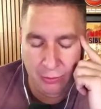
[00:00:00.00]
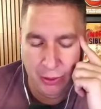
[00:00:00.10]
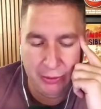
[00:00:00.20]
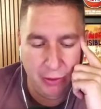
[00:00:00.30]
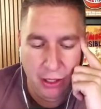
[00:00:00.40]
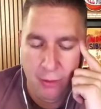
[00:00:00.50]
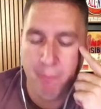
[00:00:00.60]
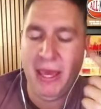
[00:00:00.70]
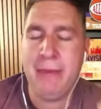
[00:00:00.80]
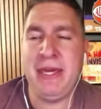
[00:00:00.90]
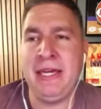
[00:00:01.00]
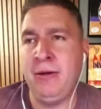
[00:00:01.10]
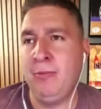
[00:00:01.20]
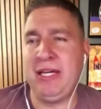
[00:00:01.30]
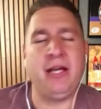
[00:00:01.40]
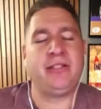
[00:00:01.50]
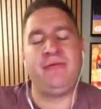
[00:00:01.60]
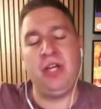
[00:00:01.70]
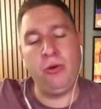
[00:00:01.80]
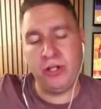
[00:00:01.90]
but maybe because of
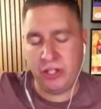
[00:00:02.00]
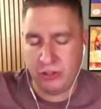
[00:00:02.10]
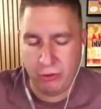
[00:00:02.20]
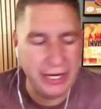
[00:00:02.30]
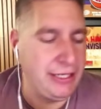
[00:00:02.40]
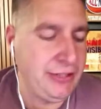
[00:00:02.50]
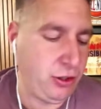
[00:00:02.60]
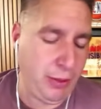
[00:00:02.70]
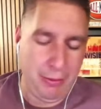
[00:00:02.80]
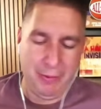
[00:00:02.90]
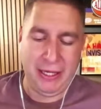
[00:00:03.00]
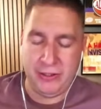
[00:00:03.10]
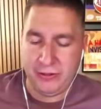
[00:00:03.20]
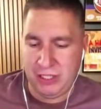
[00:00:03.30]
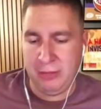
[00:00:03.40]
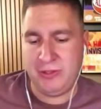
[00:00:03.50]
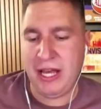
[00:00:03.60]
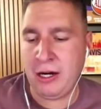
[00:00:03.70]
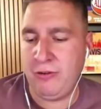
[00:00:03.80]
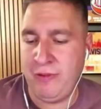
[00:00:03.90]
Jokic's greatness or maybe because of team
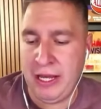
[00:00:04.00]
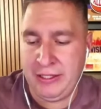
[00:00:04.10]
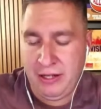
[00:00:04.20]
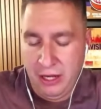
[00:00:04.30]
sacrifice,